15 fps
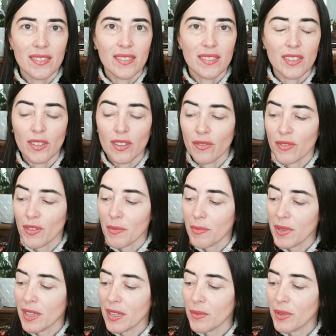So for
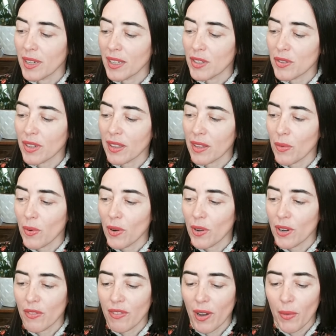me, when I drink the
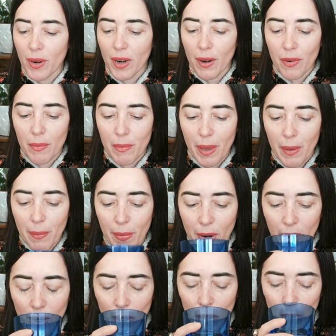water, if I want to remember,